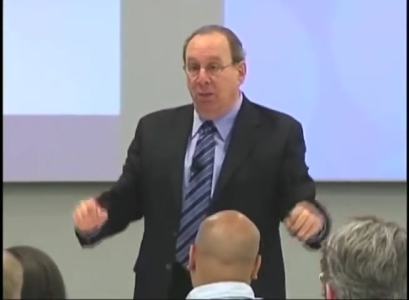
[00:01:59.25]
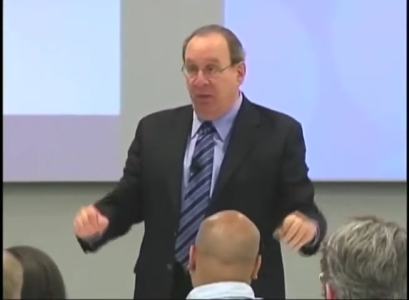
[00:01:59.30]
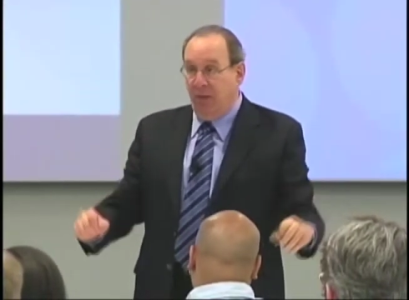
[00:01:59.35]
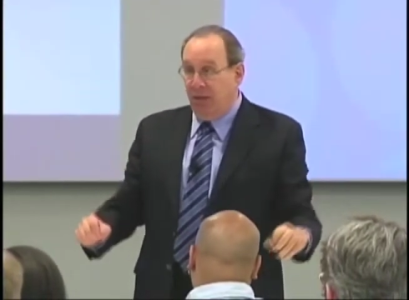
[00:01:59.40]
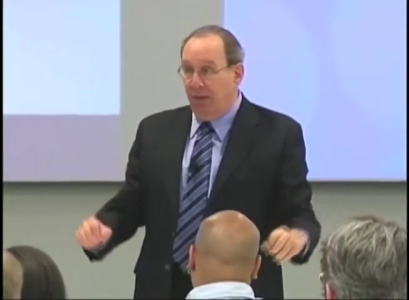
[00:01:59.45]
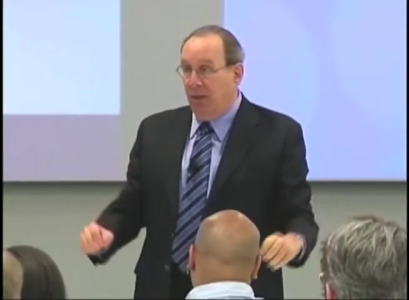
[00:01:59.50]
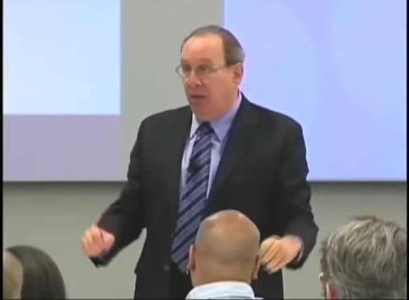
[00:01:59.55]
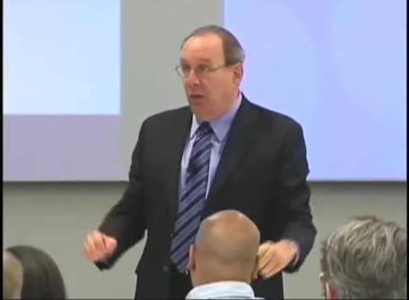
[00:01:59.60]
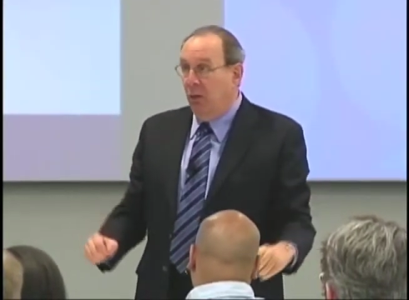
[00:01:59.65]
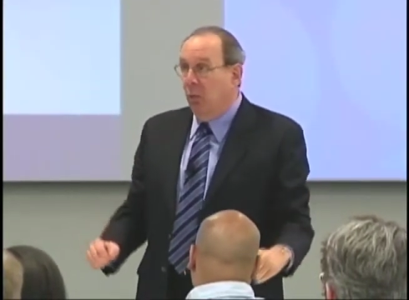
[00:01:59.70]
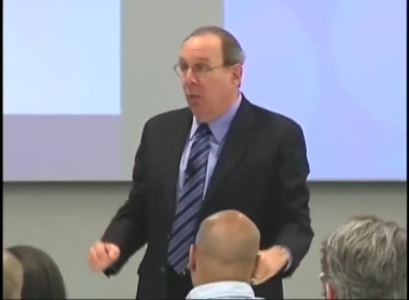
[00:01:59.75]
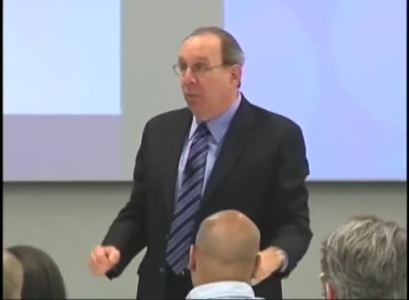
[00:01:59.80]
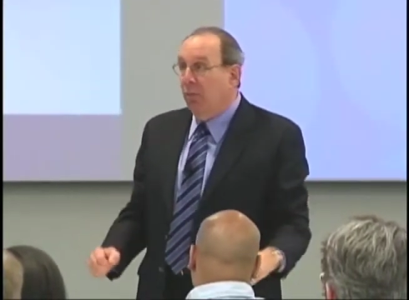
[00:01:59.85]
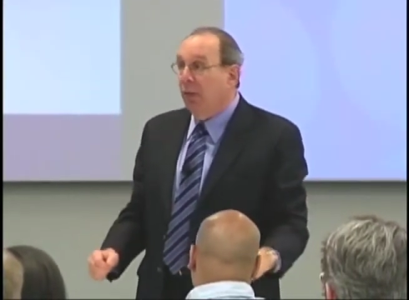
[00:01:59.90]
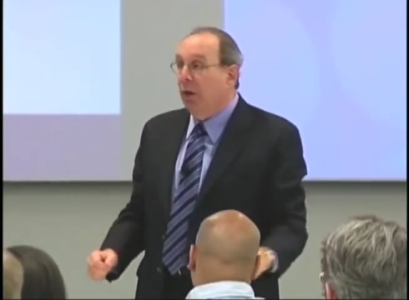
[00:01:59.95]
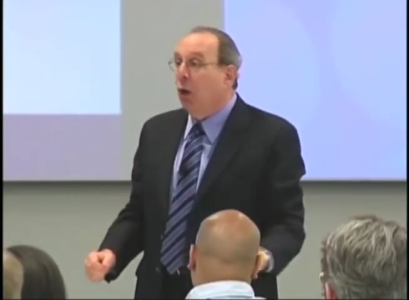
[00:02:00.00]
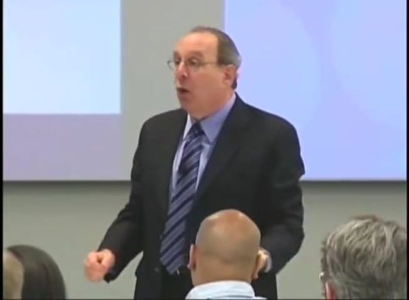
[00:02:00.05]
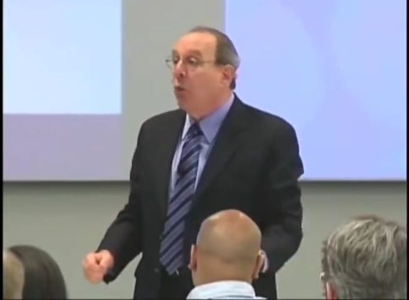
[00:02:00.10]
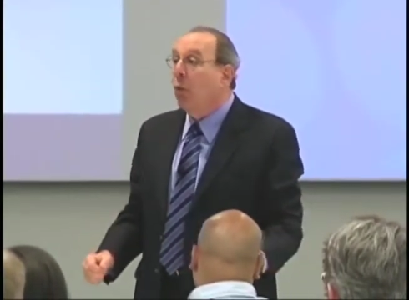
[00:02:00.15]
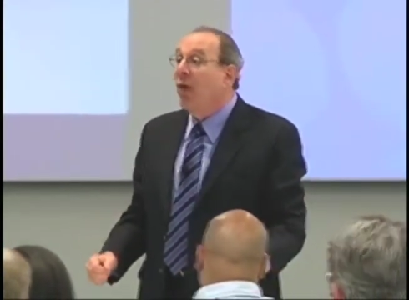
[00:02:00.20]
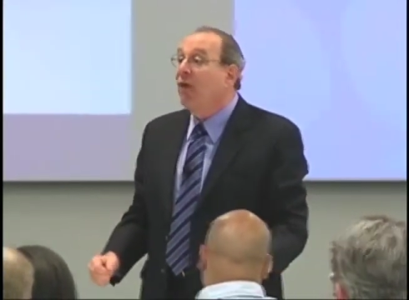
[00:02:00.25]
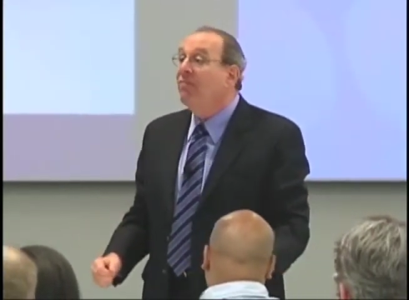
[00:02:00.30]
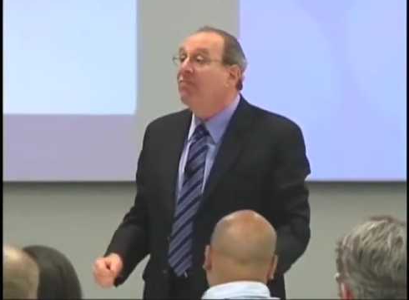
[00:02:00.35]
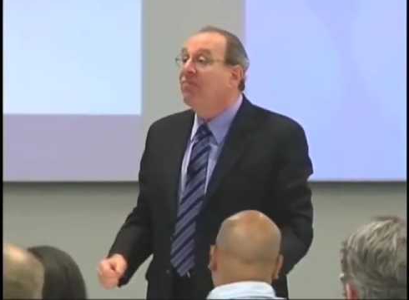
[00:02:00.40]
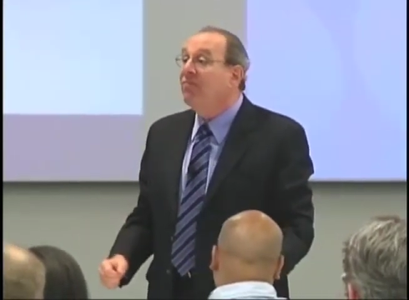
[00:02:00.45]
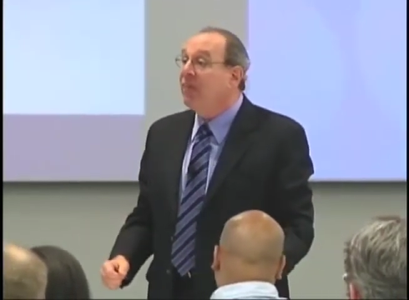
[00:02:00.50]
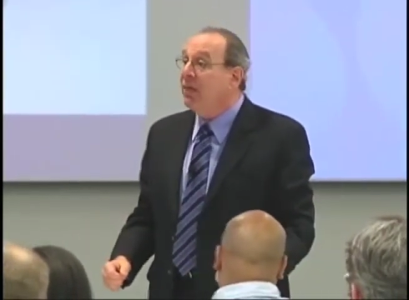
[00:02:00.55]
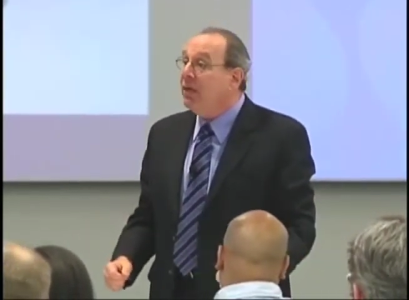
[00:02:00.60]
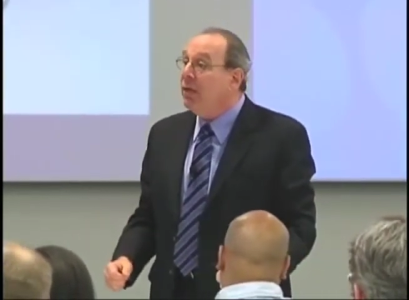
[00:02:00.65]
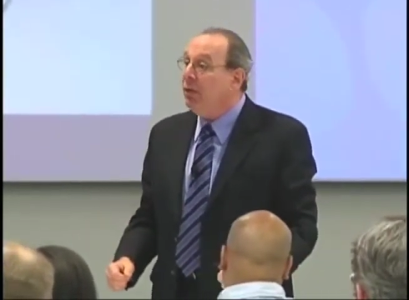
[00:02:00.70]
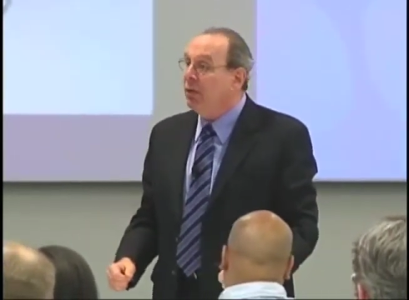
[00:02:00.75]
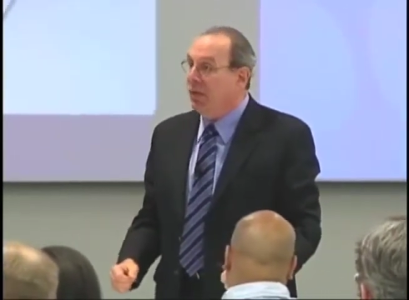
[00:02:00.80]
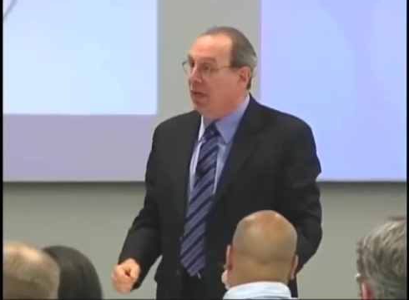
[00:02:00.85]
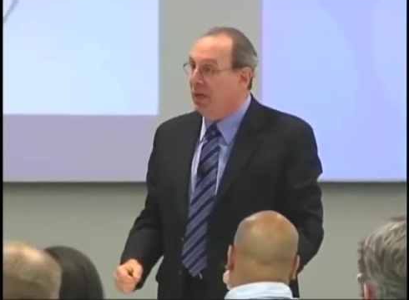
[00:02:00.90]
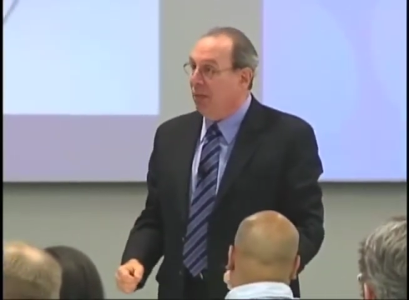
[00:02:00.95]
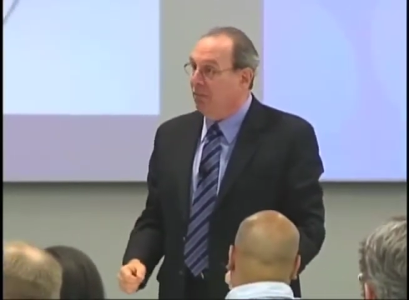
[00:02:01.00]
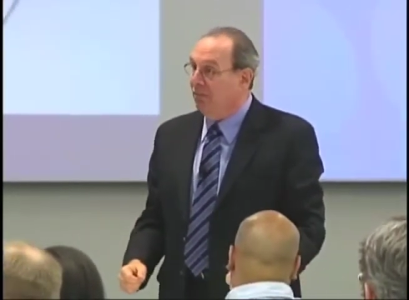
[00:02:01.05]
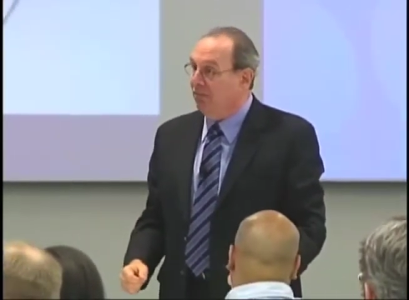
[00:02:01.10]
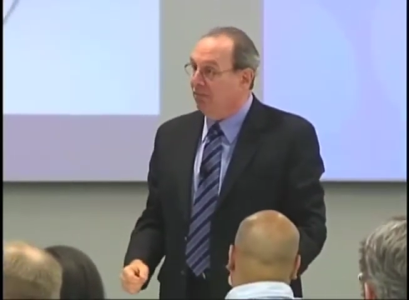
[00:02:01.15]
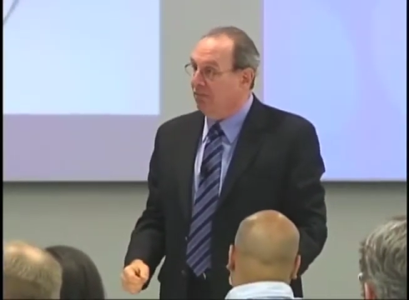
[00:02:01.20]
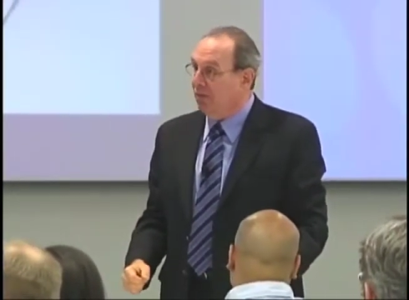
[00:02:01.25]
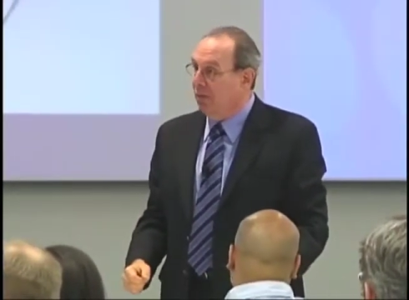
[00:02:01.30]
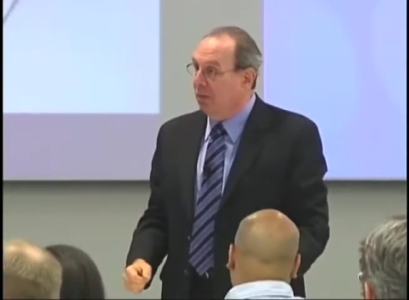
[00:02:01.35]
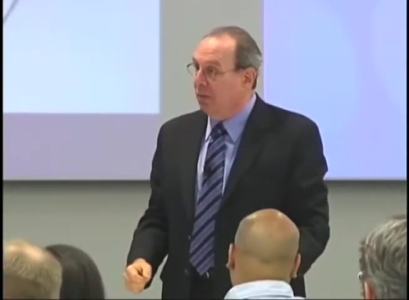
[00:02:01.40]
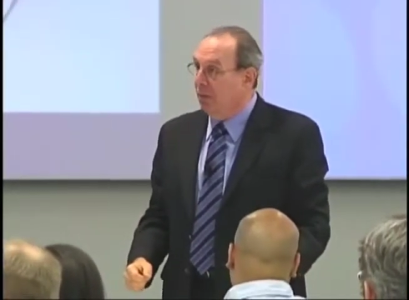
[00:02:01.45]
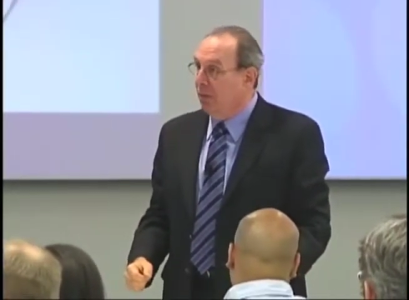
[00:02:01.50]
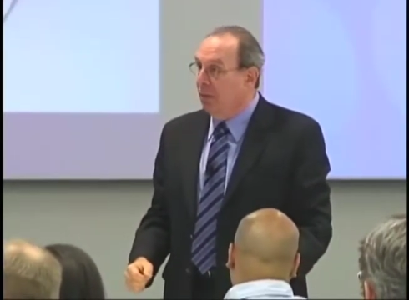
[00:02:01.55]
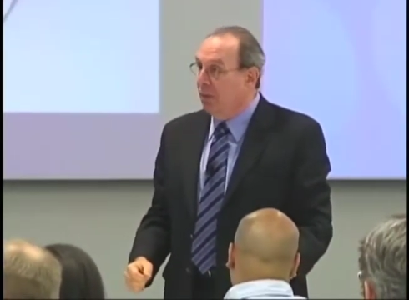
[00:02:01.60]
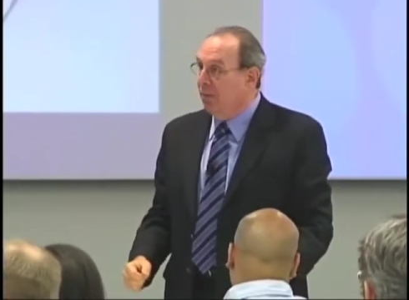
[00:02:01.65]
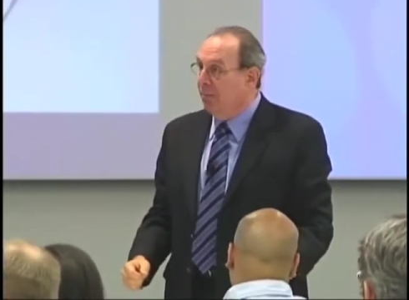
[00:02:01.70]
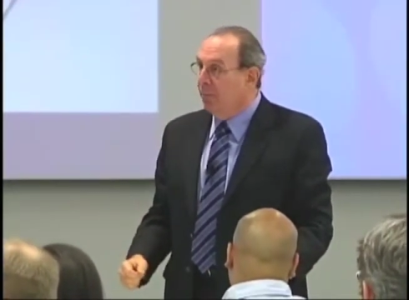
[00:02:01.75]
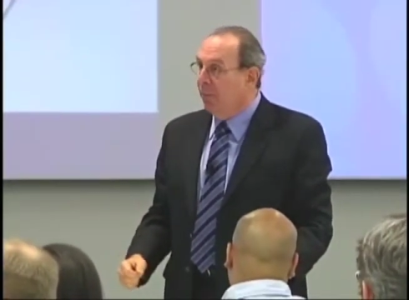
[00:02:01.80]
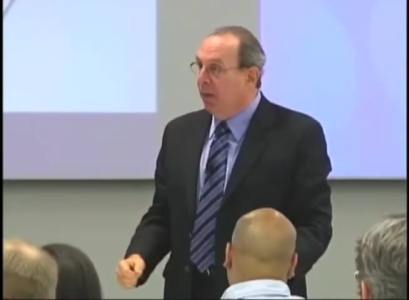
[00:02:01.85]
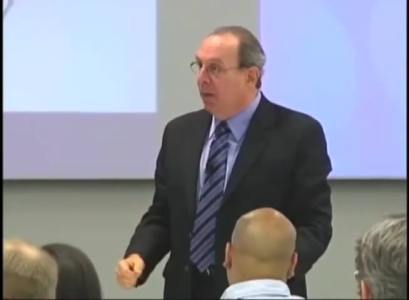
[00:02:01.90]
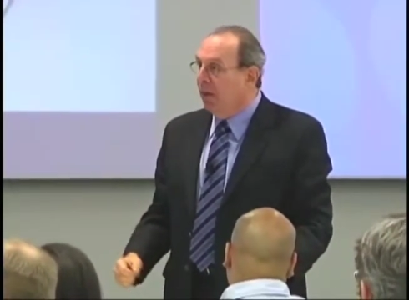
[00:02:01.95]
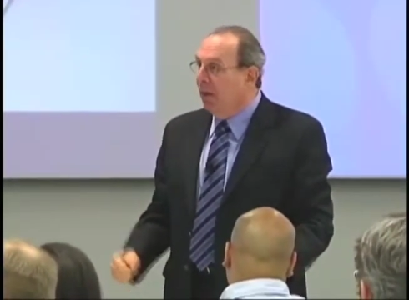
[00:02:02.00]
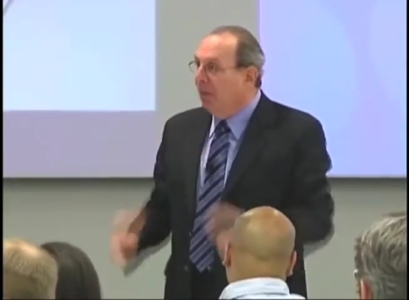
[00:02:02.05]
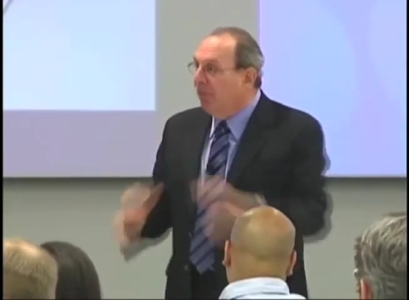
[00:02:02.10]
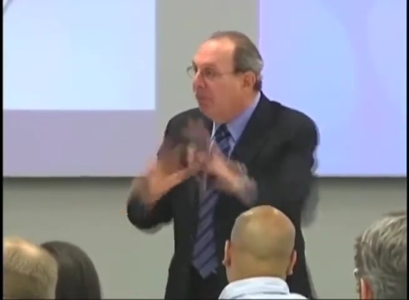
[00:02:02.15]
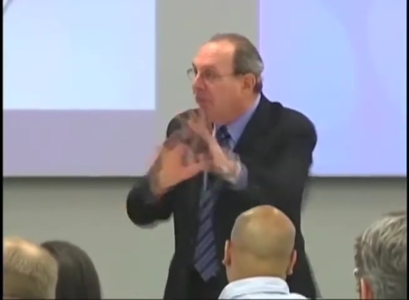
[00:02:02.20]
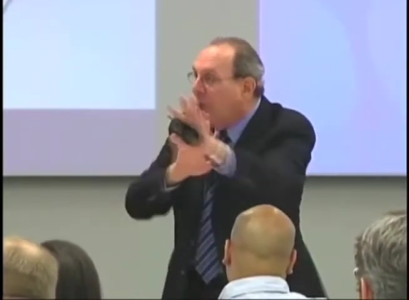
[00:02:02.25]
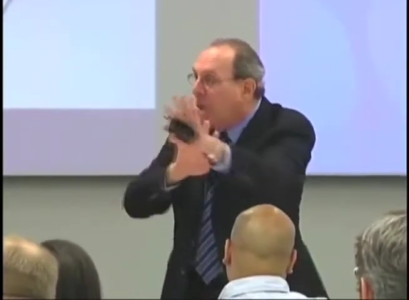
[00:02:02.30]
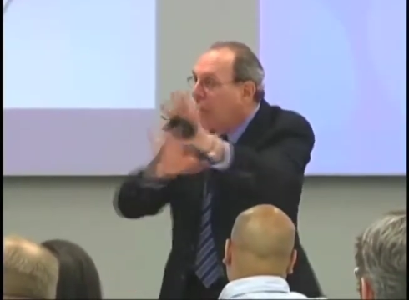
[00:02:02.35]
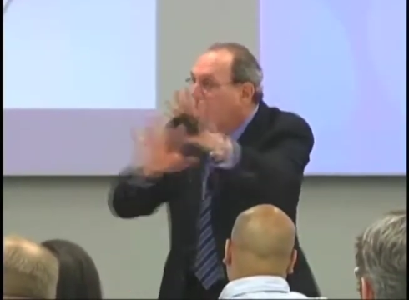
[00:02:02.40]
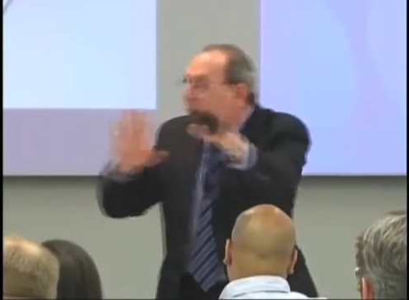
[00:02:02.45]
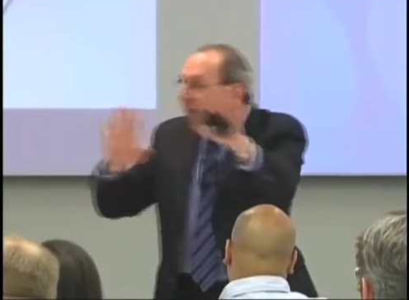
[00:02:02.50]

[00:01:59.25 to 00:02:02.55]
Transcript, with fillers: than young women around video games. All